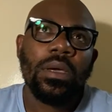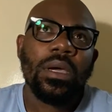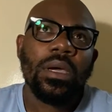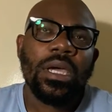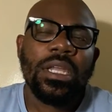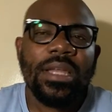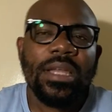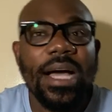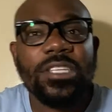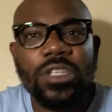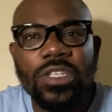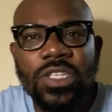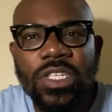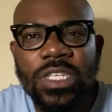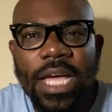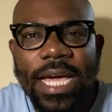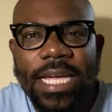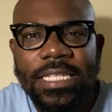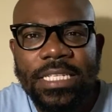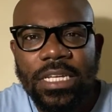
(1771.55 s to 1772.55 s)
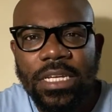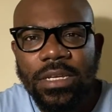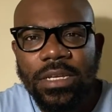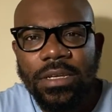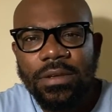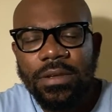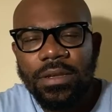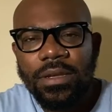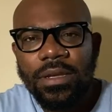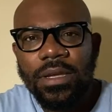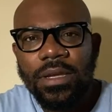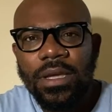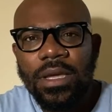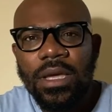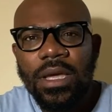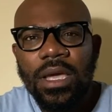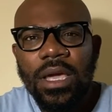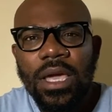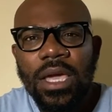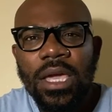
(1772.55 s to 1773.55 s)
In our society,
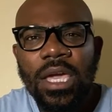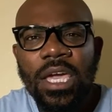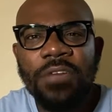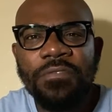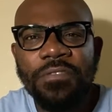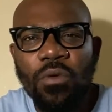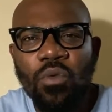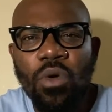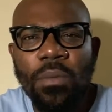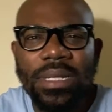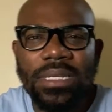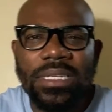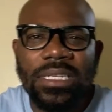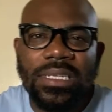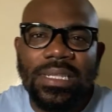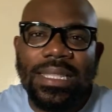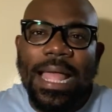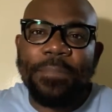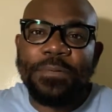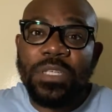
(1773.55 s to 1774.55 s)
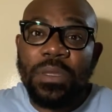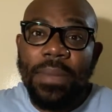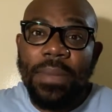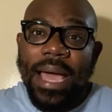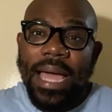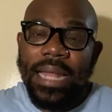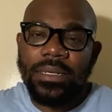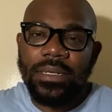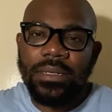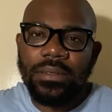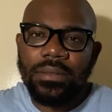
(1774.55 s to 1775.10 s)
if a woman slaps a man,